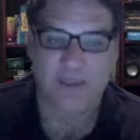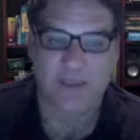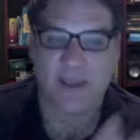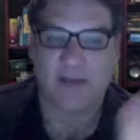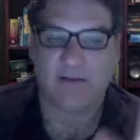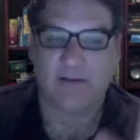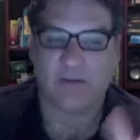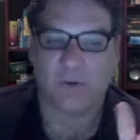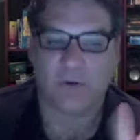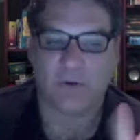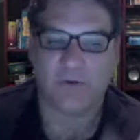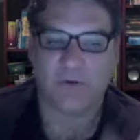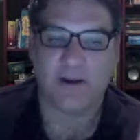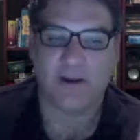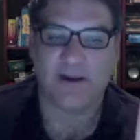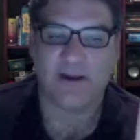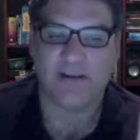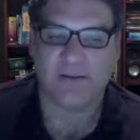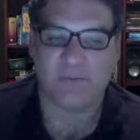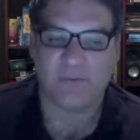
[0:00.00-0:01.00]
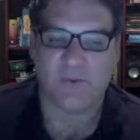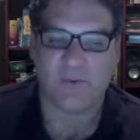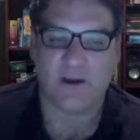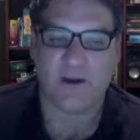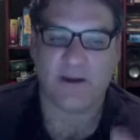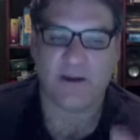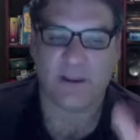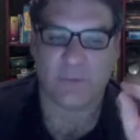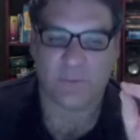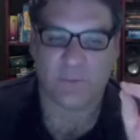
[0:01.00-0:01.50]
That Lord rated a
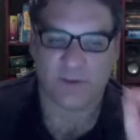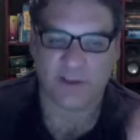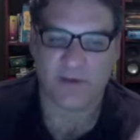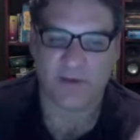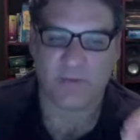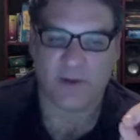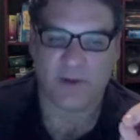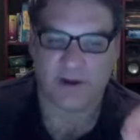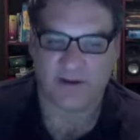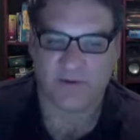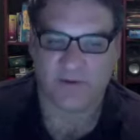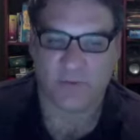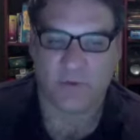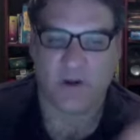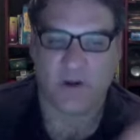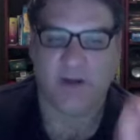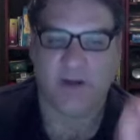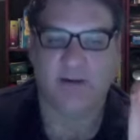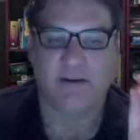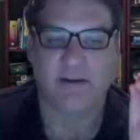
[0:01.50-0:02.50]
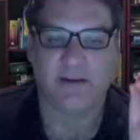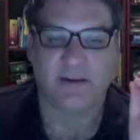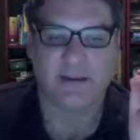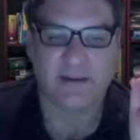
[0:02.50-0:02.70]
1 and William rated a 1.